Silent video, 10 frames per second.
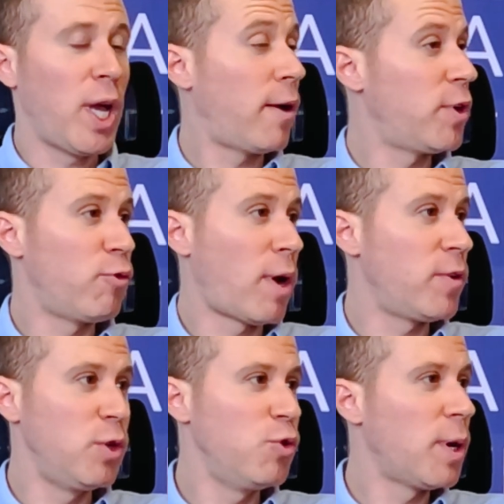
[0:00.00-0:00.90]
We haven't
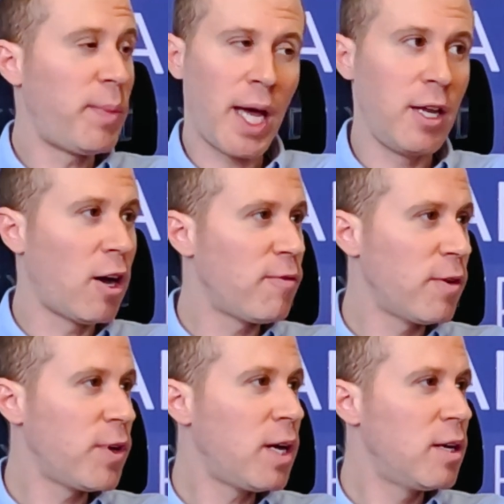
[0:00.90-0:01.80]
revenued a penny
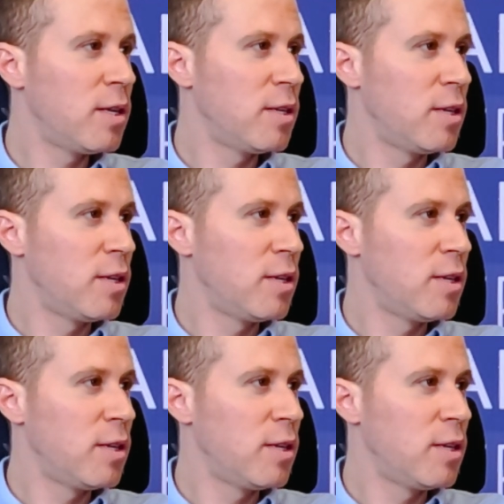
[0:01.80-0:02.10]
off of it,